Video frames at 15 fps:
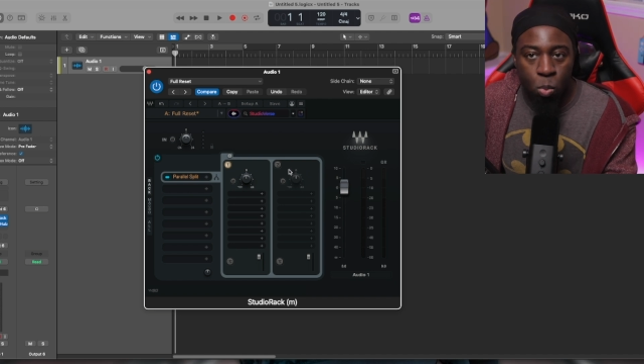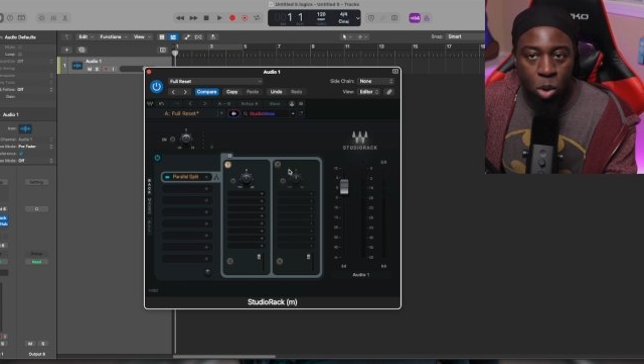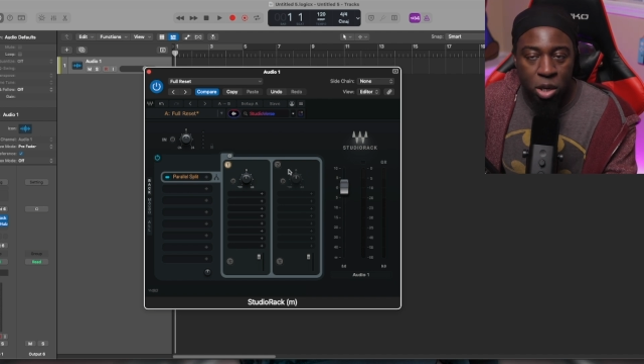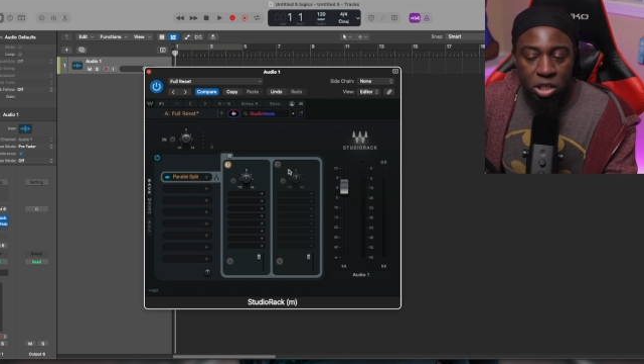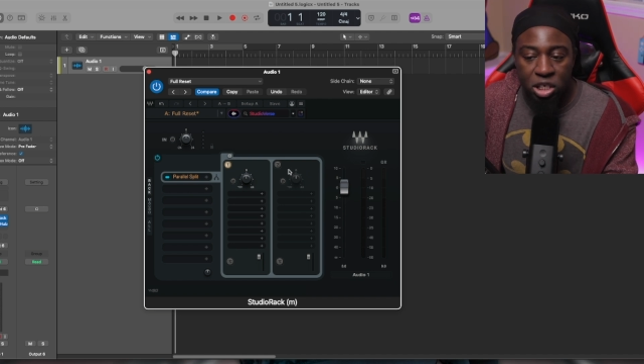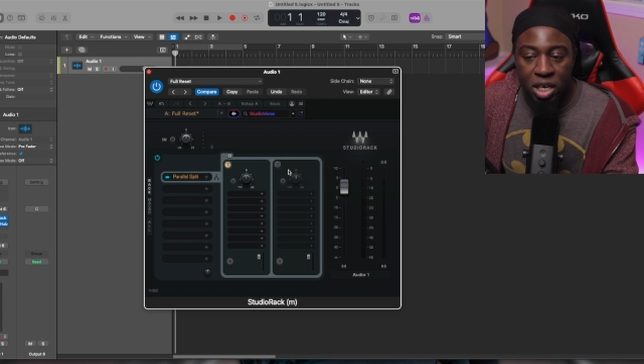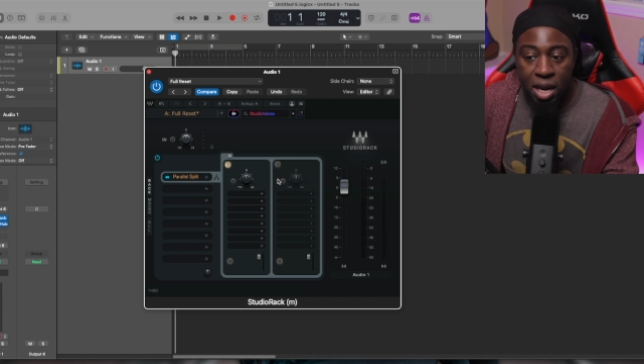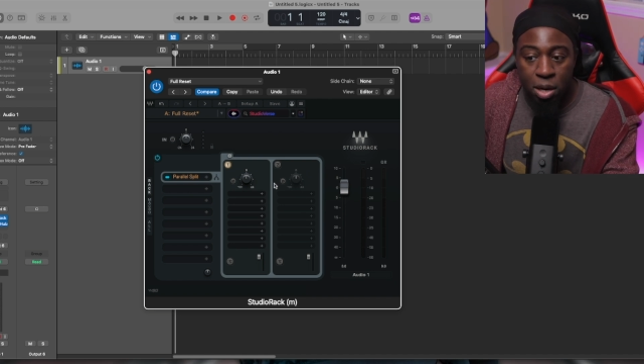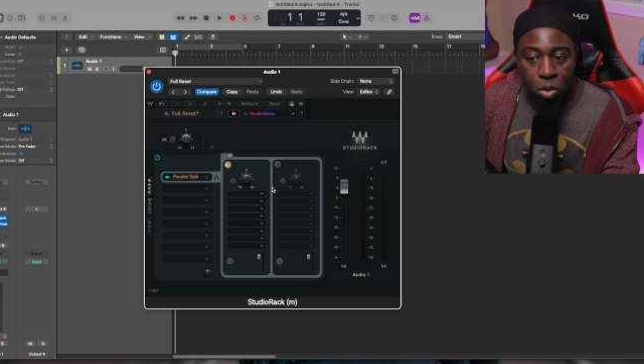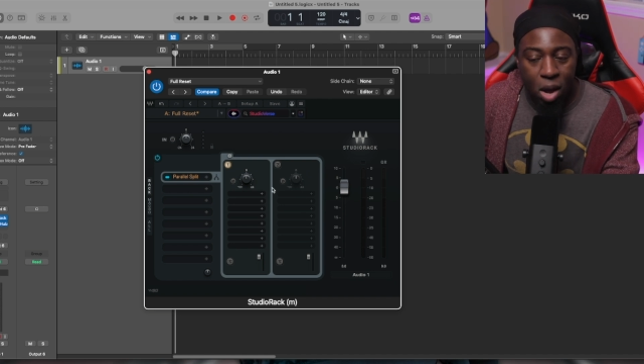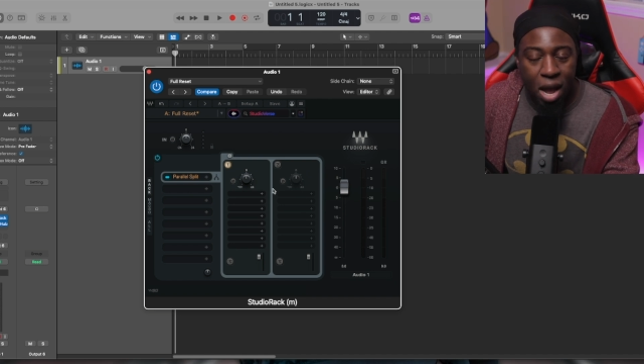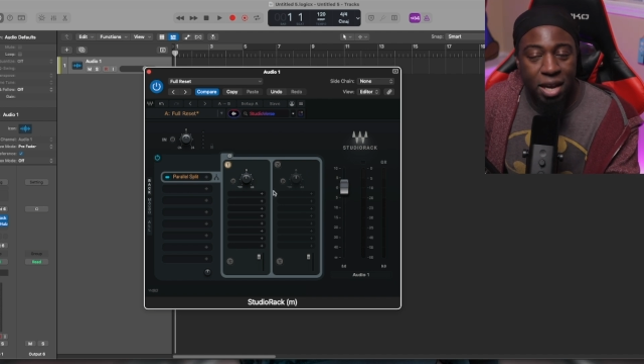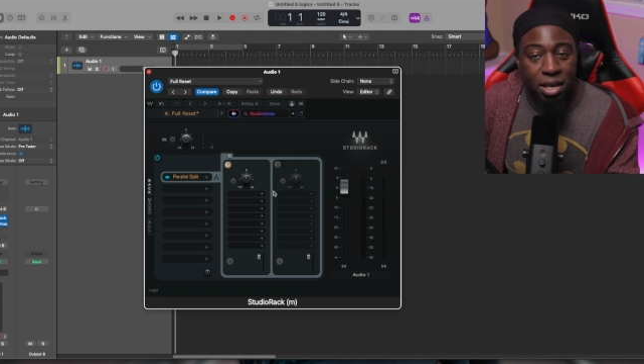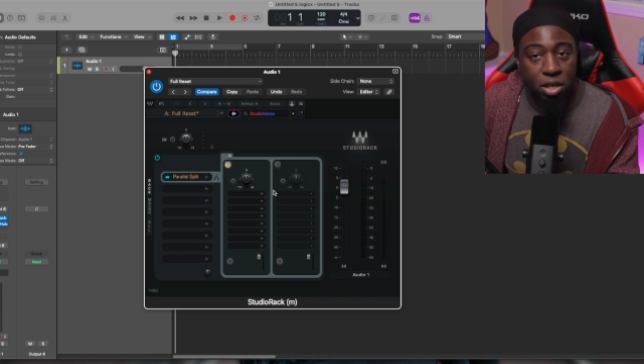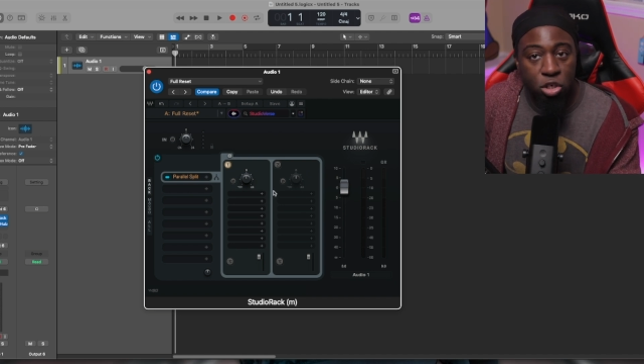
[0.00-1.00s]
one channel,
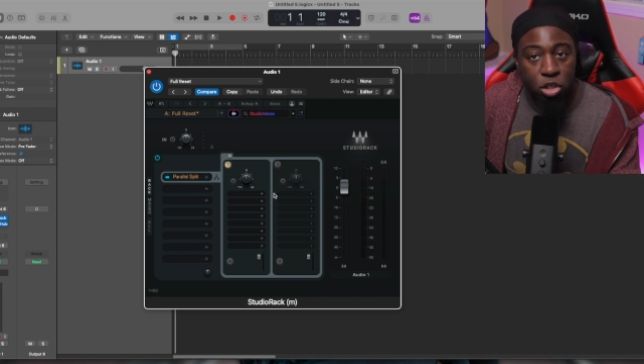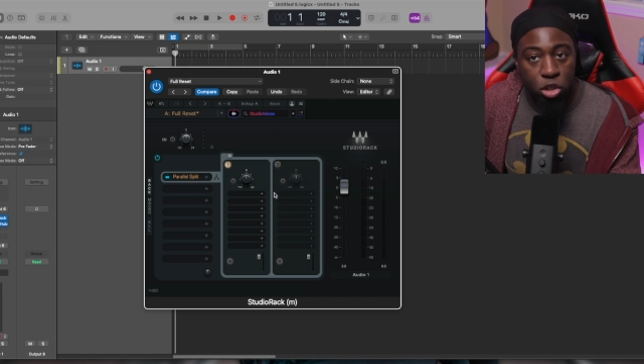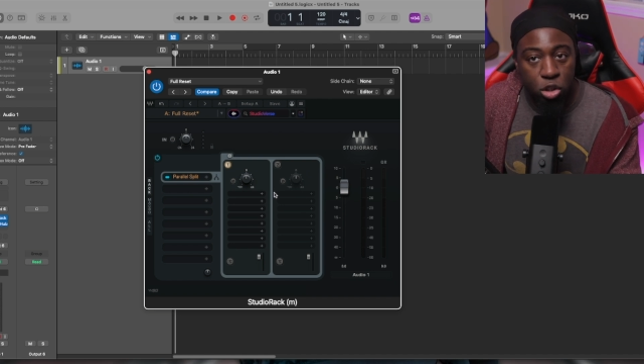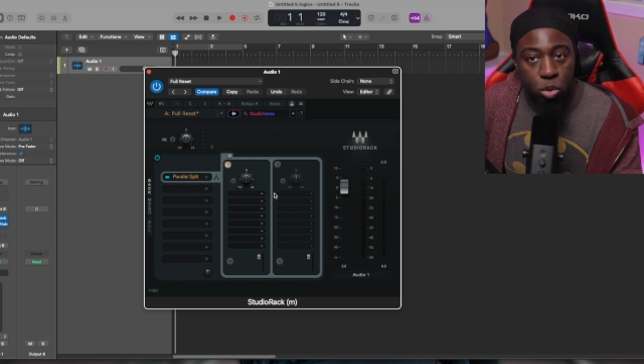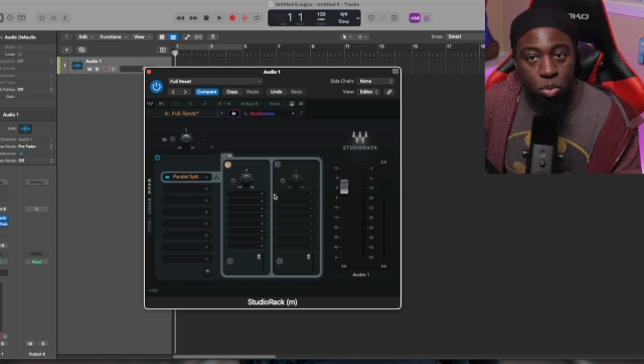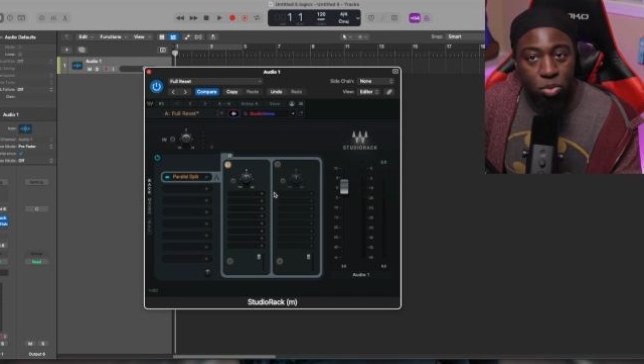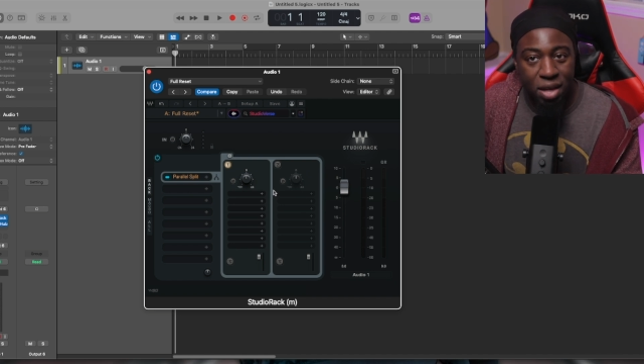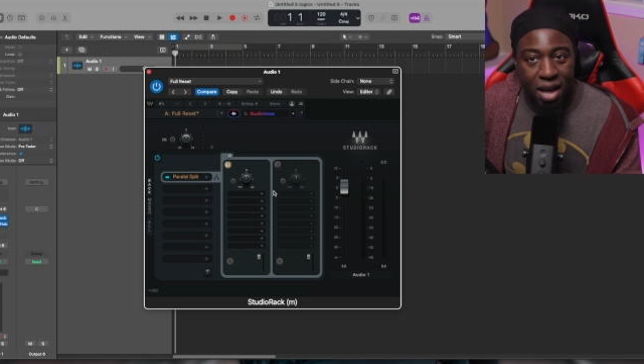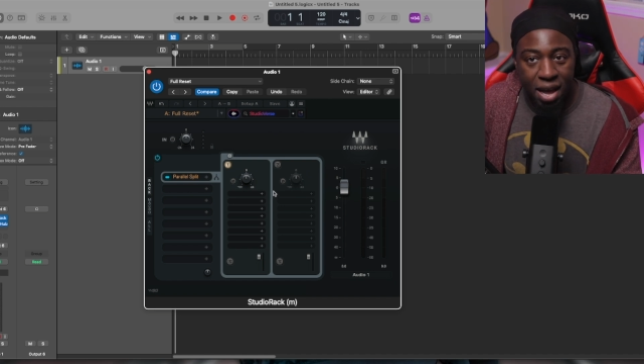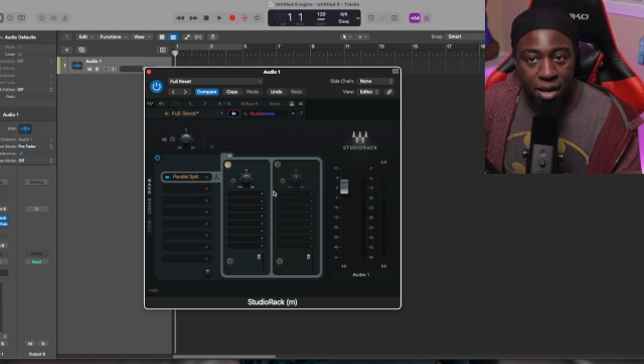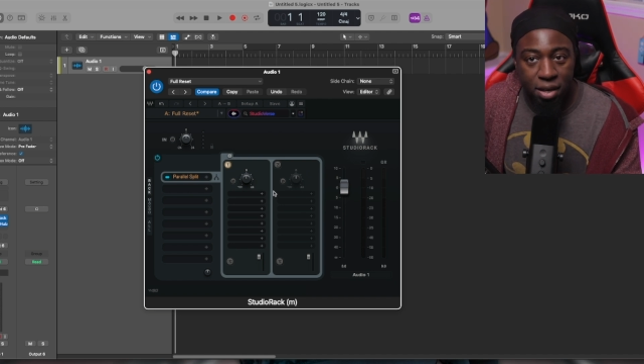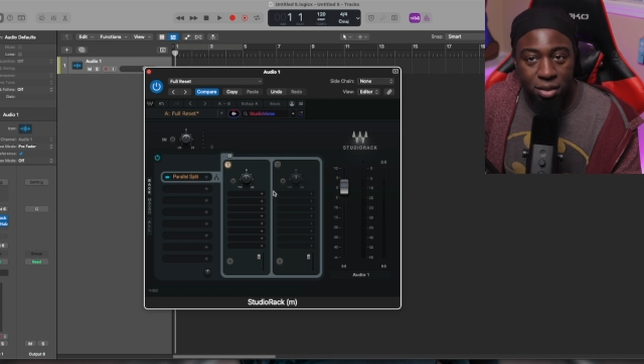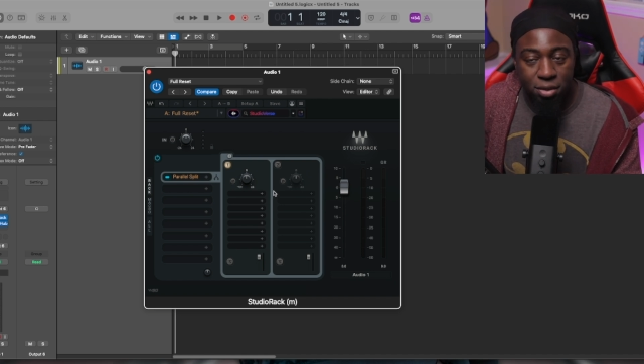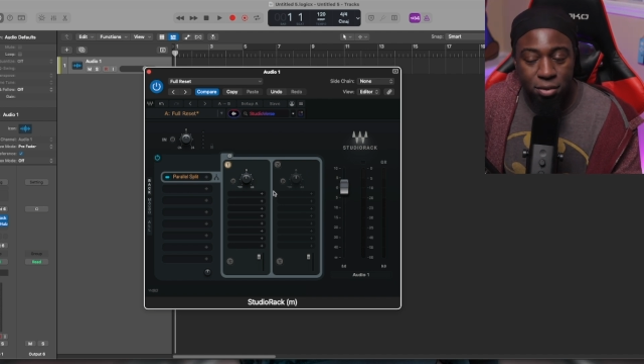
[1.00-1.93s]
I can do that.